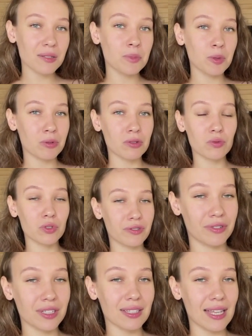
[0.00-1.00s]
people would
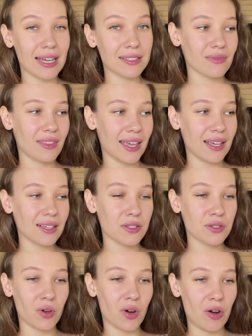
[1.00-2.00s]
feel that, thanks
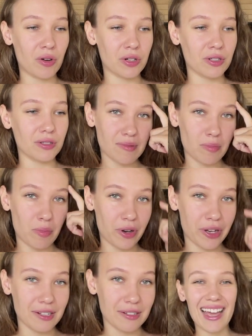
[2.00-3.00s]
to our
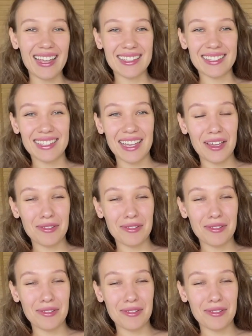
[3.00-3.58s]
brain and